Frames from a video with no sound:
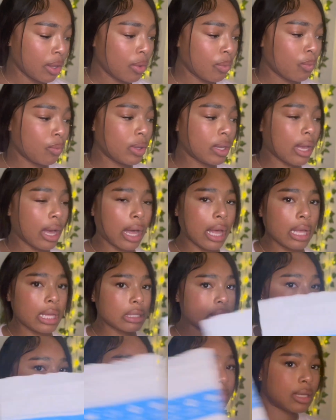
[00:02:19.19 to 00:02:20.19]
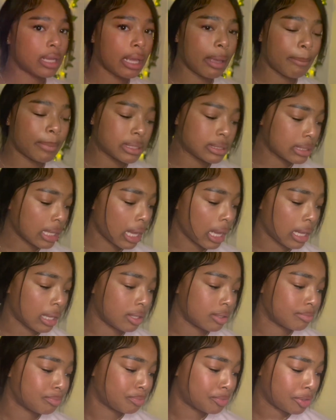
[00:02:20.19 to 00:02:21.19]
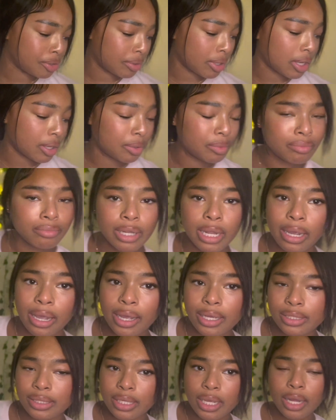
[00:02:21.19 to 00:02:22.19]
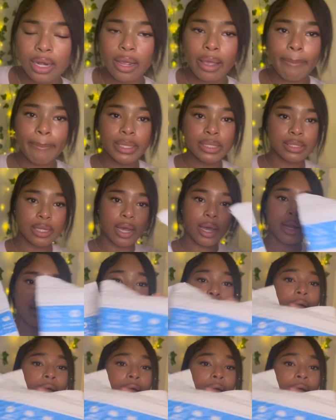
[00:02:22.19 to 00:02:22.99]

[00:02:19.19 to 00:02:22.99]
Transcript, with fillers: we got amazon you know like i said amazon